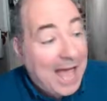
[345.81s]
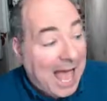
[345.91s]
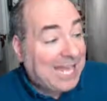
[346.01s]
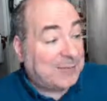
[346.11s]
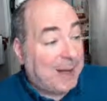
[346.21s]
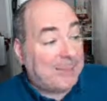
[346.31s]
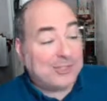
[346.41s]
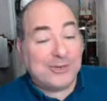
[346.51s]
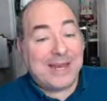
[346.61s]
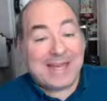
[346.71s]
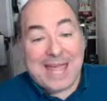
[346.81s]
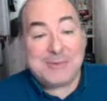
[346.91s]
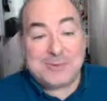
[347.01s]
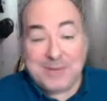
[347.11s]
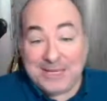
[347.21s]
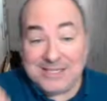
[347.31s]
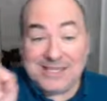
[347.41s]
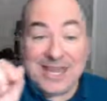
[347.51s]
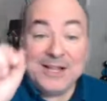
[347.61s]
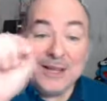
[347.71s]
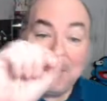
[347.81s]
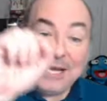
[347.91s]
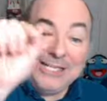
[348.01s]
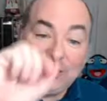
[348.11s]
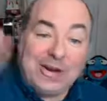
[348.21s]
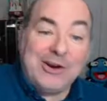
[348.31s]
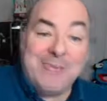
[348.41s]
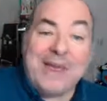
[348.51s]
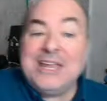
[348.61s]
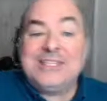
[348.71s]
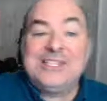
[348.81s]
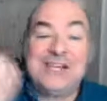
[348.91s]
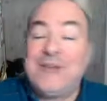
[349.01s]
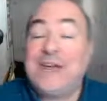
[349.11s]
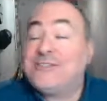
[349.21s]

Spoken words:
I could publish The Great Gatsby and say, by Jared Bendis instead of F.